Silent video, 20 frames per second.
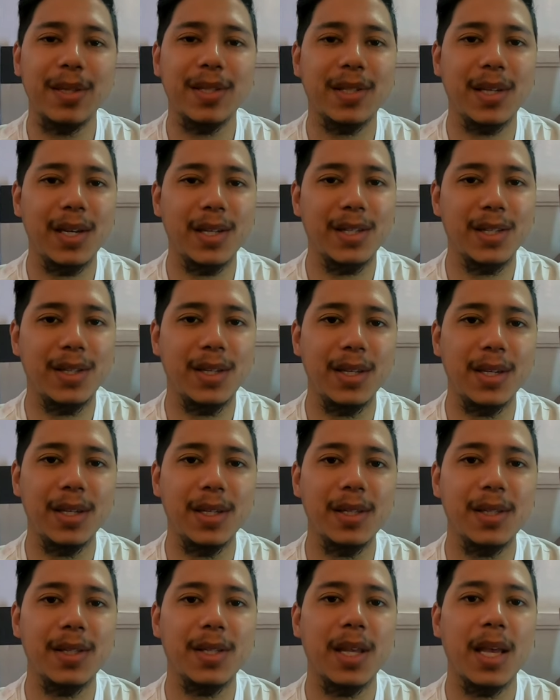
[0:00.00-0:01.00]
besides
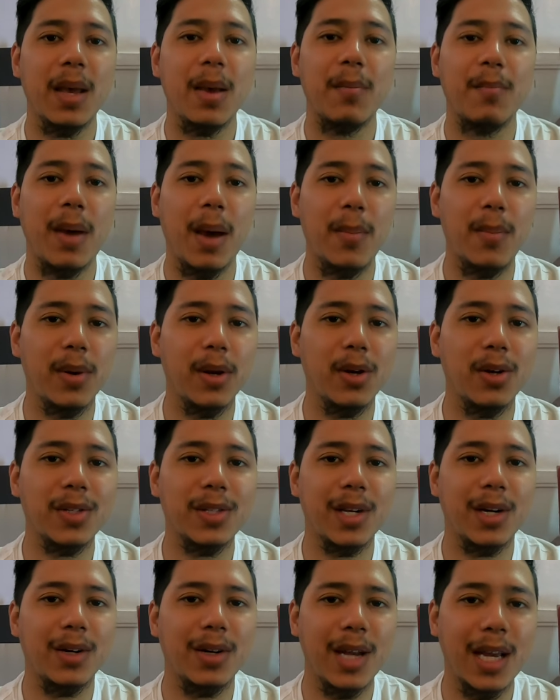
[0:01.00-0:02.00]
this,
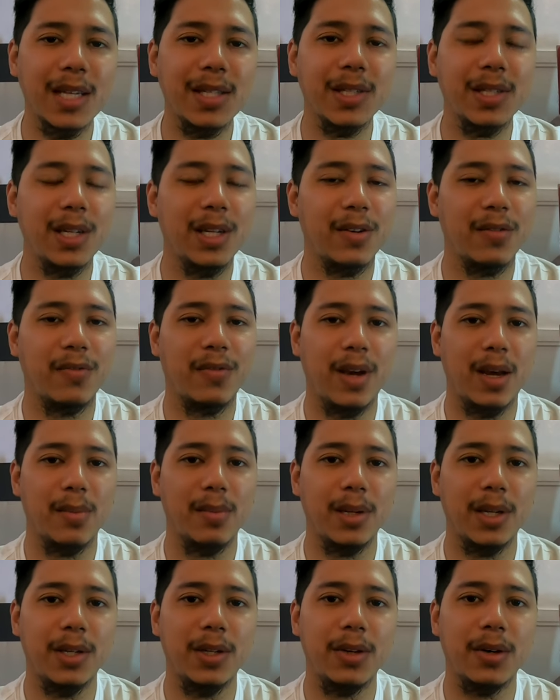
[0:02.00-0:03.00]
papillons are excellent
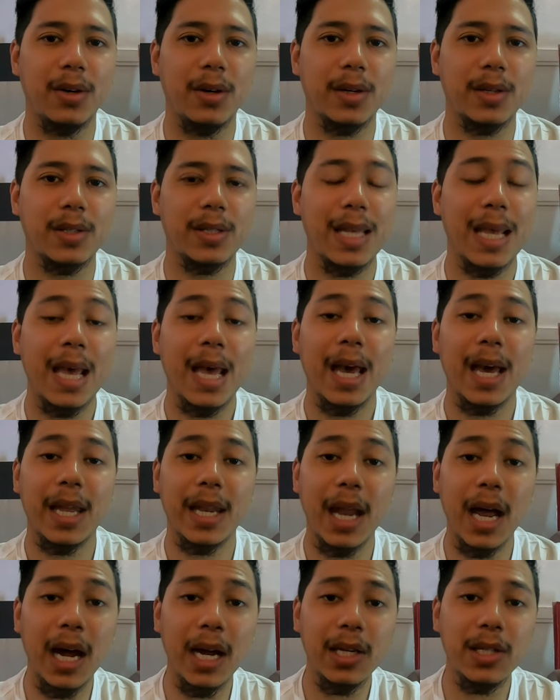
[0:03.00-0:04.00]
family dogs.
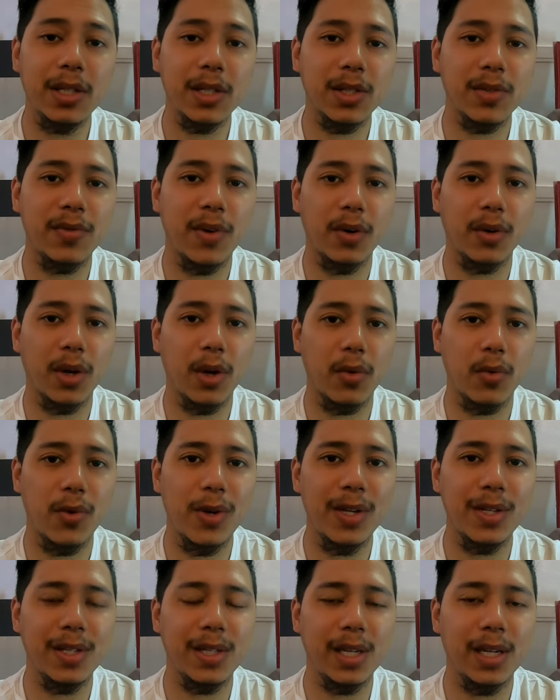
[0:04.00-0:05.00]
And I just found out
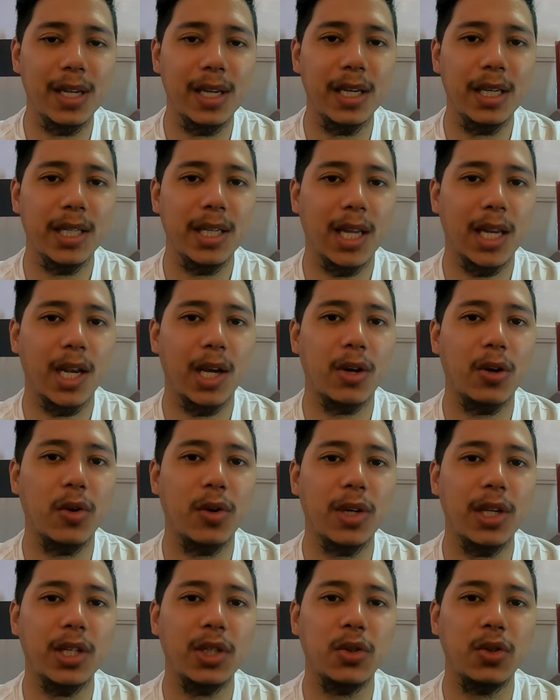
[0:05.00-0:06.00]
recently that
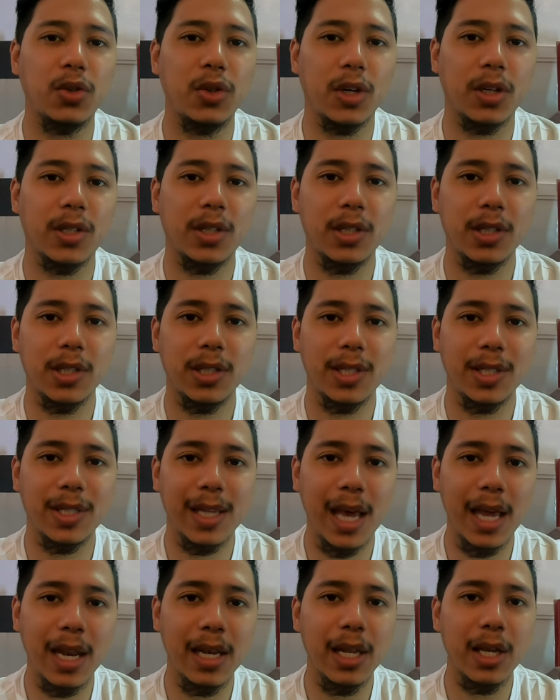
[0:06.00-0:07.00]
according to Dr.
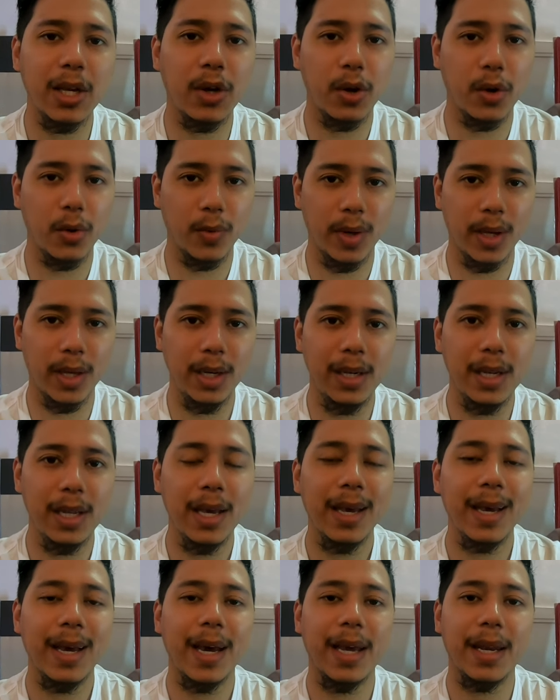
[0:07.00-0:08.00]
Stanley Coren,
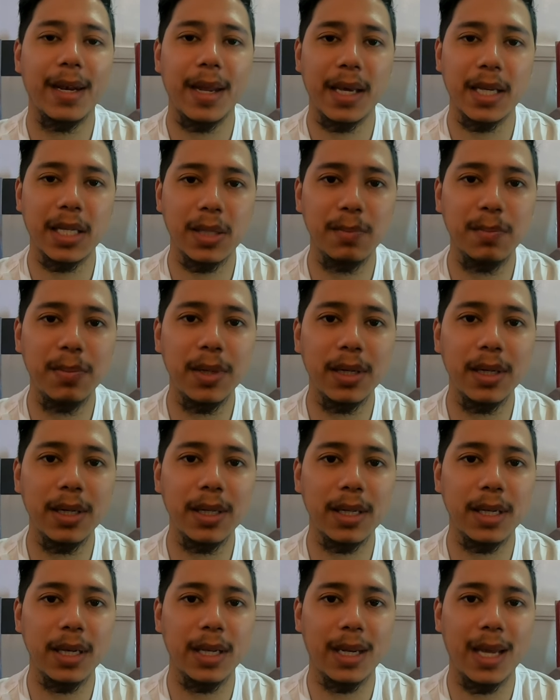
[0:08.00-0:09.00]
an
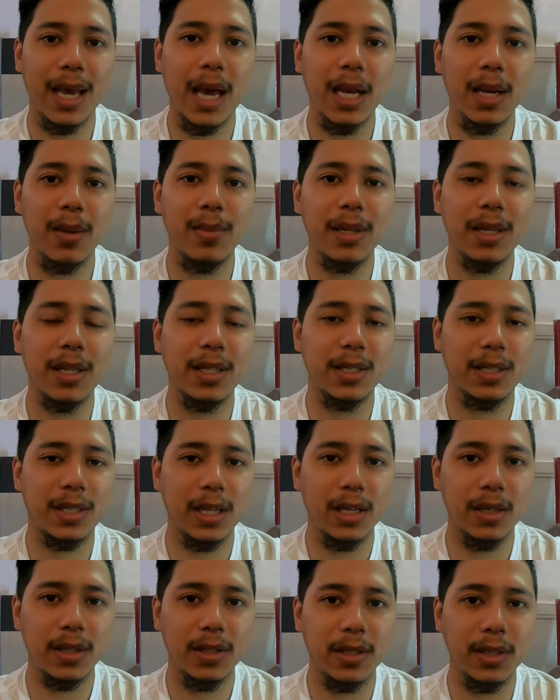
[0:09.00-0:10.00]
expert in animal
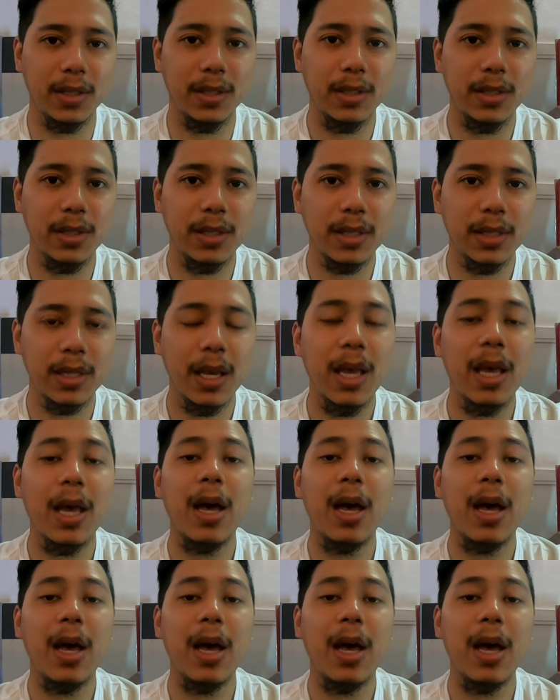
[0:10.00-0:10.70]
intelligence,